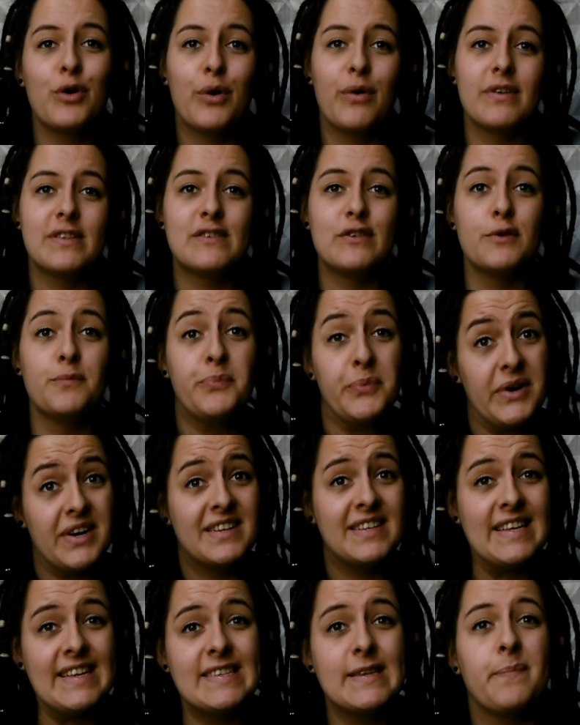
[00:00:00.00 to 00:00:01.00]
going to
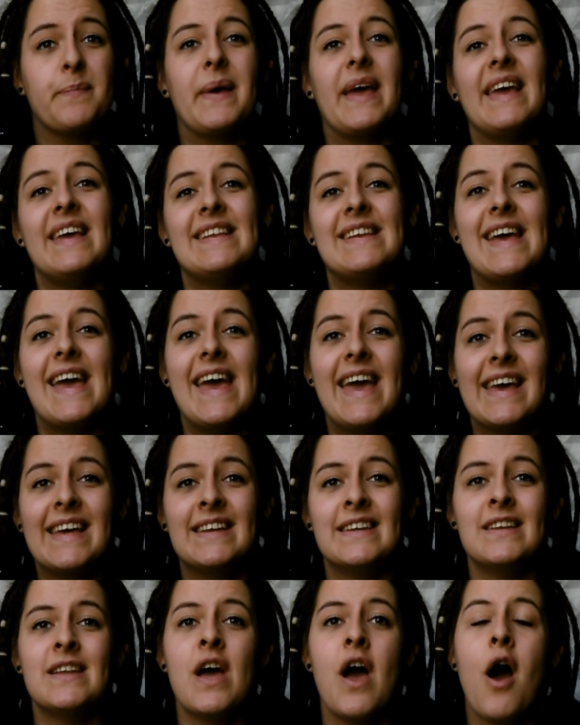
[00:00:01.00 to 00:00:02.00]
participate
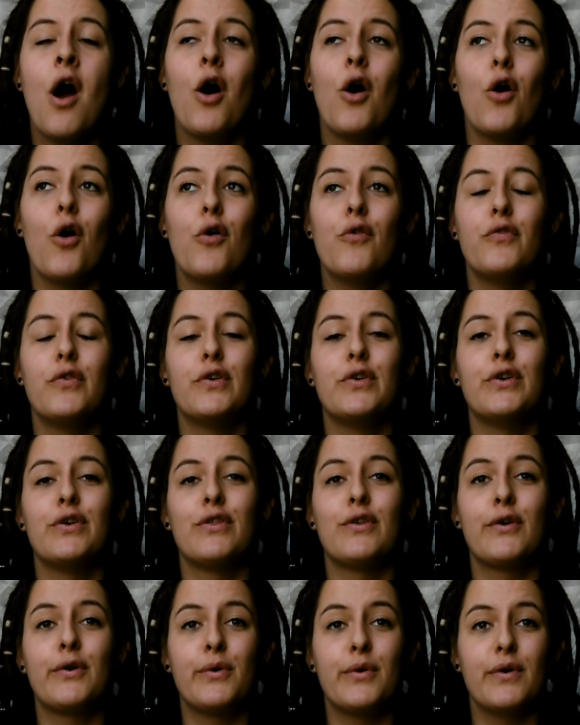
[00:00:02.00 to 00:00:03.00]
in over
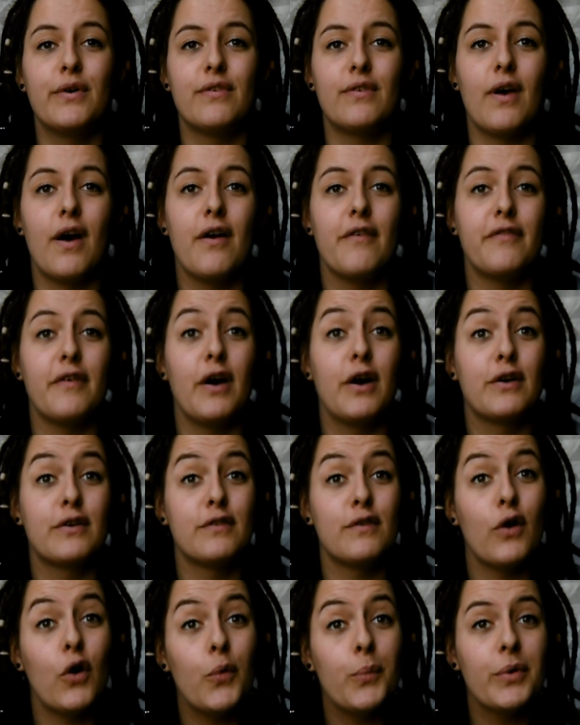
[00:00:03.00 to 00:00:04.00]
the course of
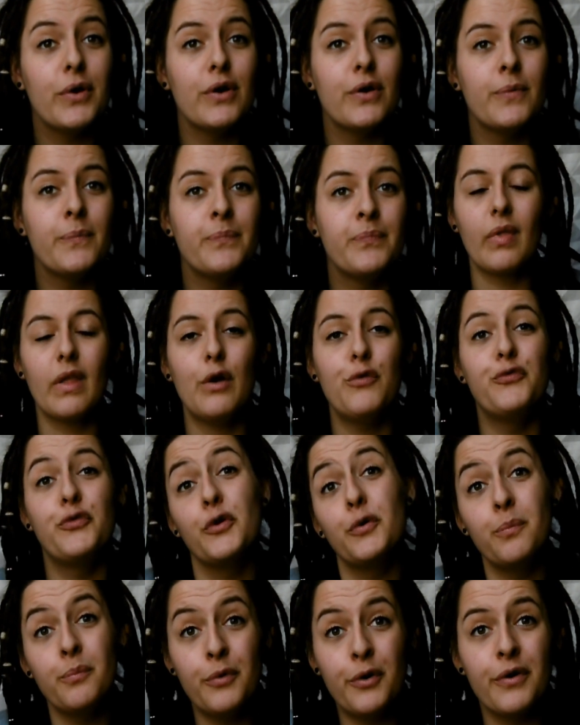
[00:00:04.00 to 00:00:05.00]
October.
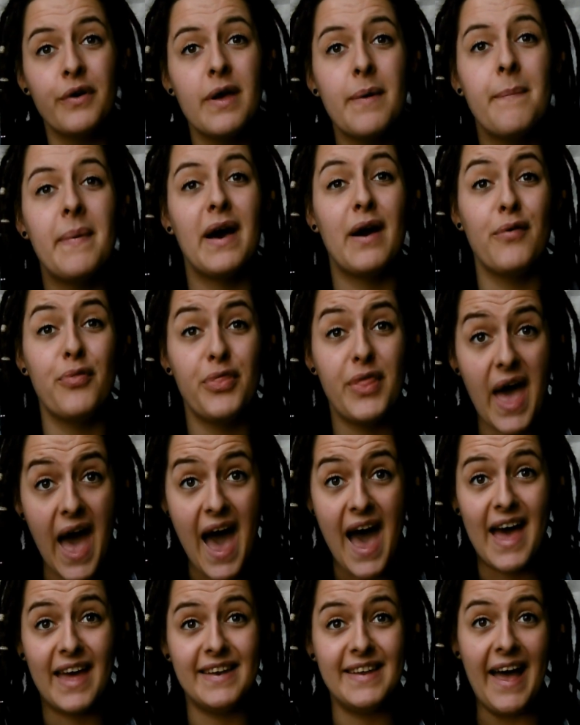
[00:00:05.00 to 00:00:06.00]
For more about
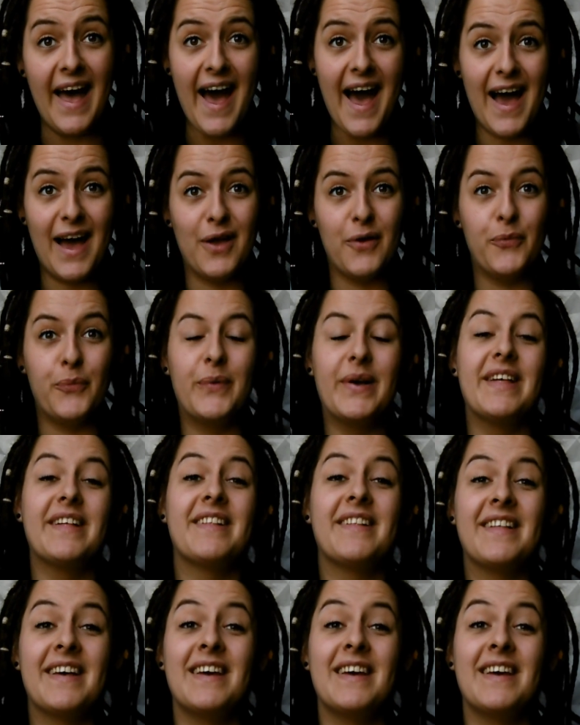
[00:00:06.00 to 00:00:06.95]
that, I will